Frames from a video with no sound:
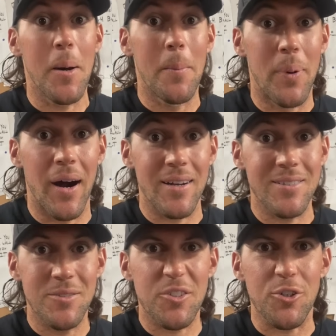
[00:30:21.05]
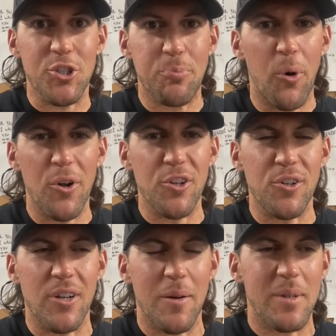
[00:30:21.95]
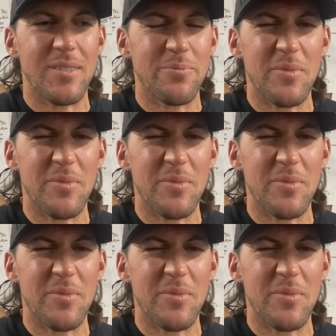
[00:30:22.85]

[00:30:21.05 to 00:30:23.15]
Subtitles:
But, a little spoiler alert.